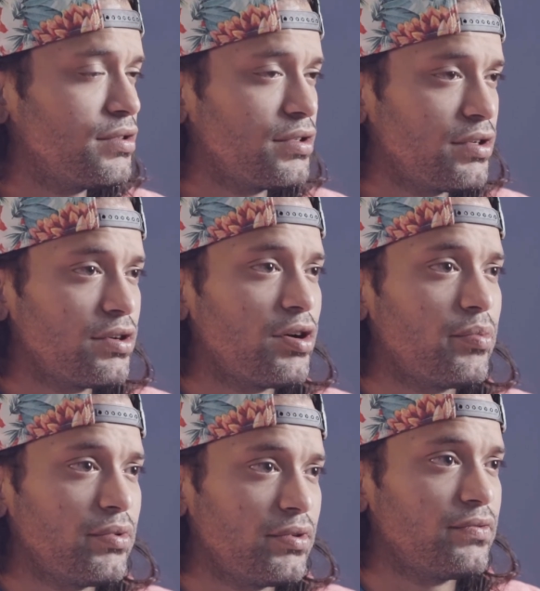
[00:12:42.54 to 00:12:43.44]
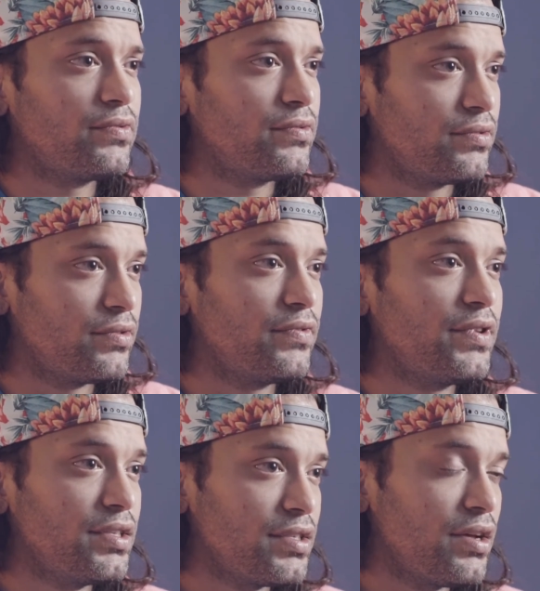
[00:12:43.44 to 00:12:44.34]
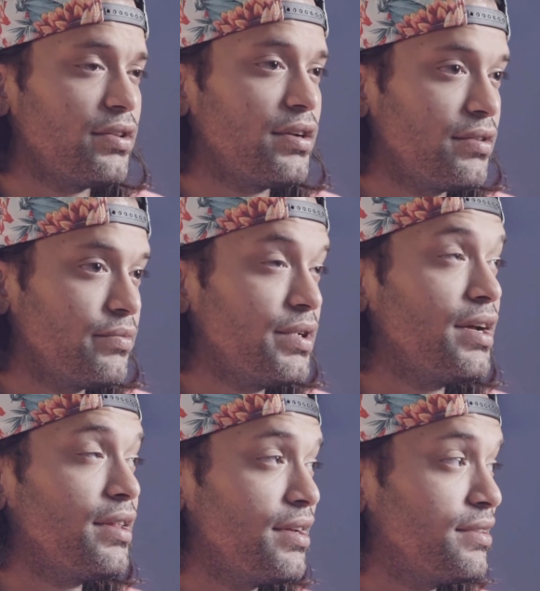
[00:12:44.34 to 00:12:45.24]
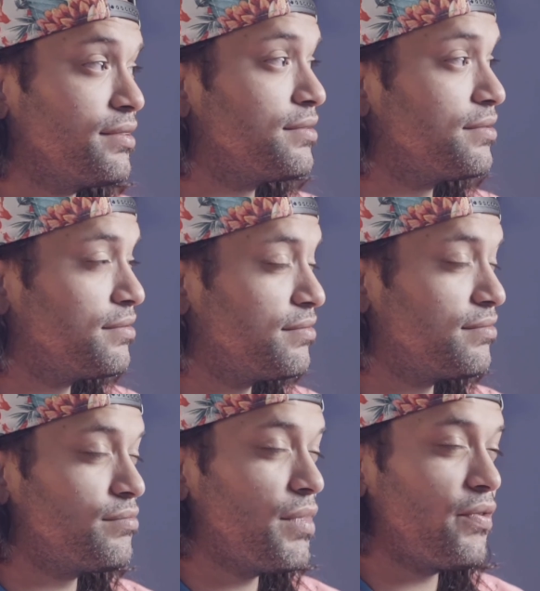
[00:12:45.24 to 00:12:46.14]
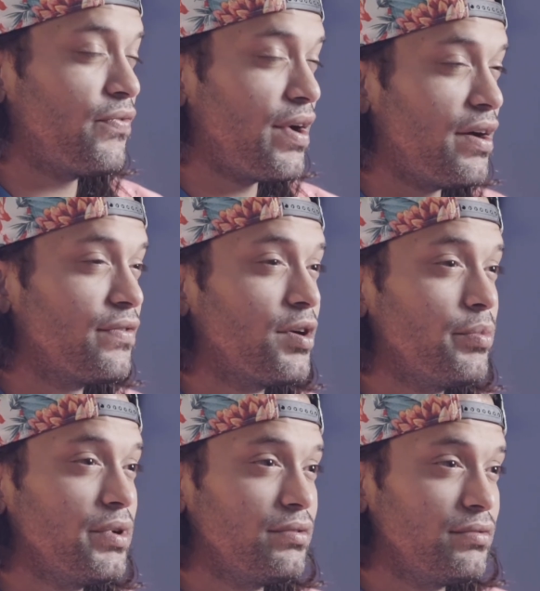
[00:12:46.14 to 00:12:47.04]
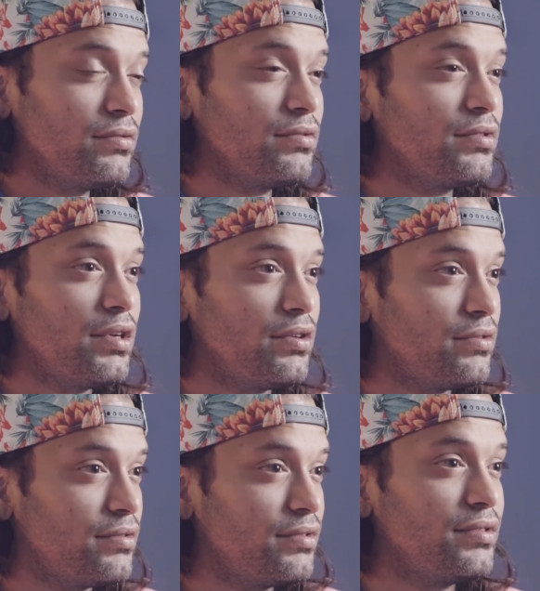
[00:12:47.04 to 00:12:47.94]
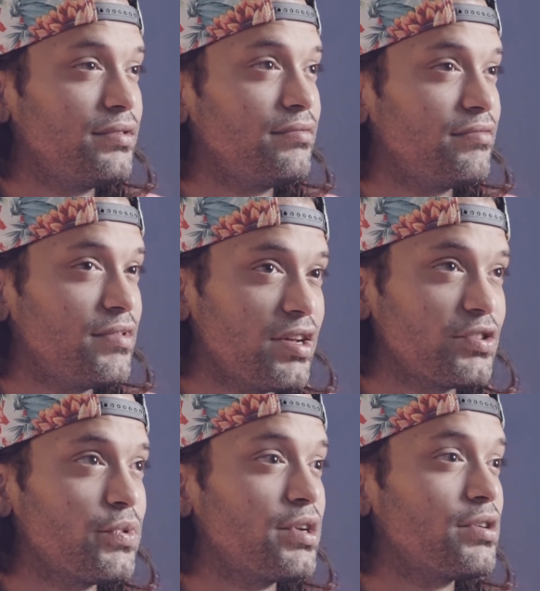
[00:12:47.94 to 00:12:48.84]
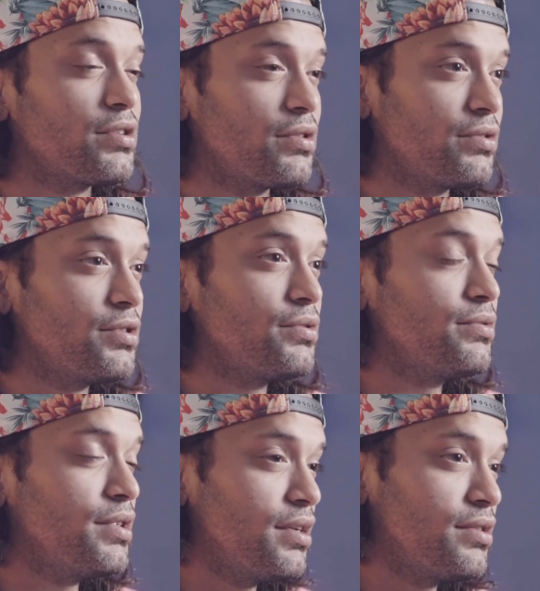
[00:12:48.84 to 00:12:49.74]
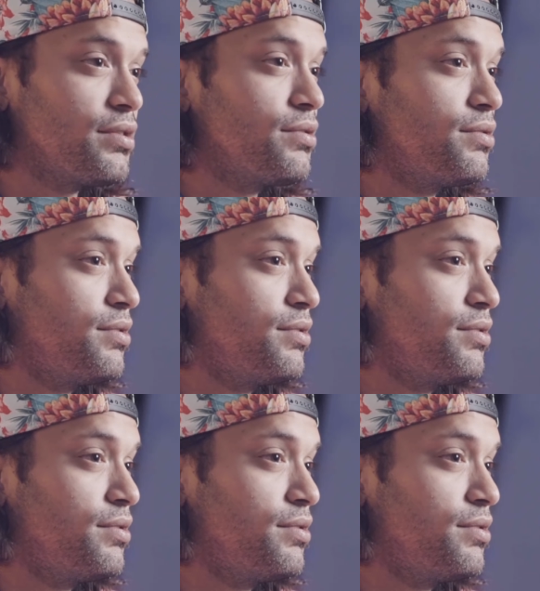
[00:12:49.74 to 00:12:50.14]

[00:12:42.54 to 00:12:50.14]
a good couple of things out there, and we got like about 5 coming here next week or so too. Yeah, so.